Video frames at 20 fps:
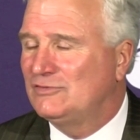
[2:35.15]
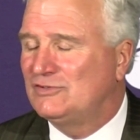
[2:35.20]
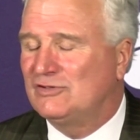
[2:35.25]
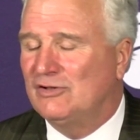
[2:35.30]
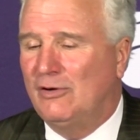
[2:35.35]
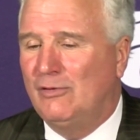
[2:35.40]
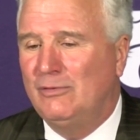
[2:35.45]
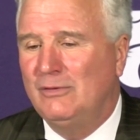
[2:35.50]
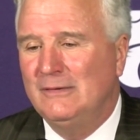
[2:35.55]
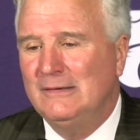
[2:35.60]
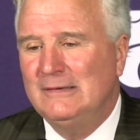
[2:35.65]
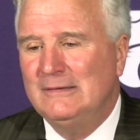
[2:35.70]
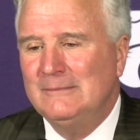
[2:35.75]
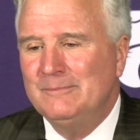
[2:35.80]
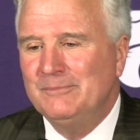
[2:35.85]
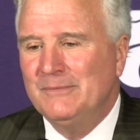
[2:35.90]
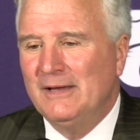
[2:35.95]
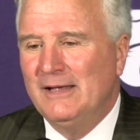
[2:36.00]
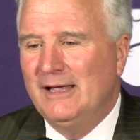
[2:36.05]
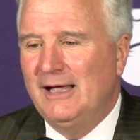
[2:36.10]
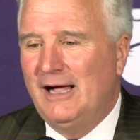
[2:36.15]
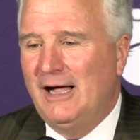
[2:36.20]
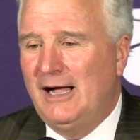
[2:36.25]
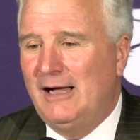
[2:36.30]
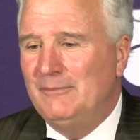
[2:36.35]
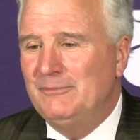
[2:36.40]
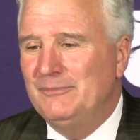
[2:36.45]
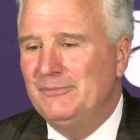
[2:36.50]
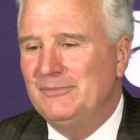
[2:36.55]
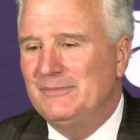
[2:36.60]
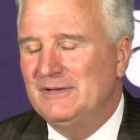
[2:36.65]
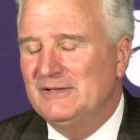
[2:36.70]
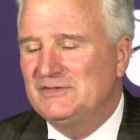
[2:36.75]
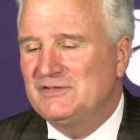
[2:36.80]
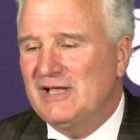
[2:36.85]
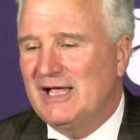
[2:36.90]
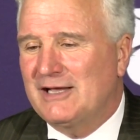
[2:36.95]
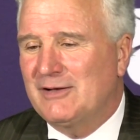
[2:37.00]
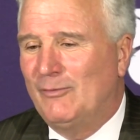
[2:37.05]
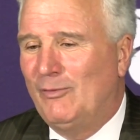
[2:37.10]
So um, the
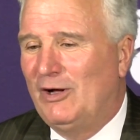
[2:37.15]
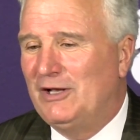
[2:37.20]
second